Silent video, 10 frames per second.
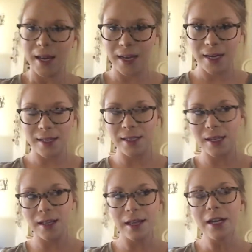And
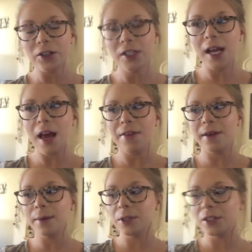later today I
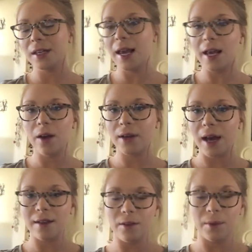think I'm just gonna hang out
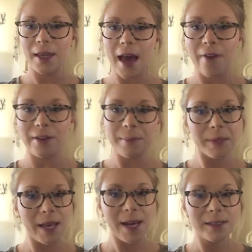again. Don't really have any
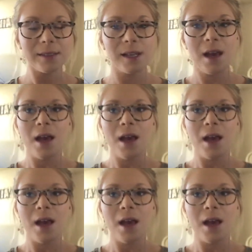plans.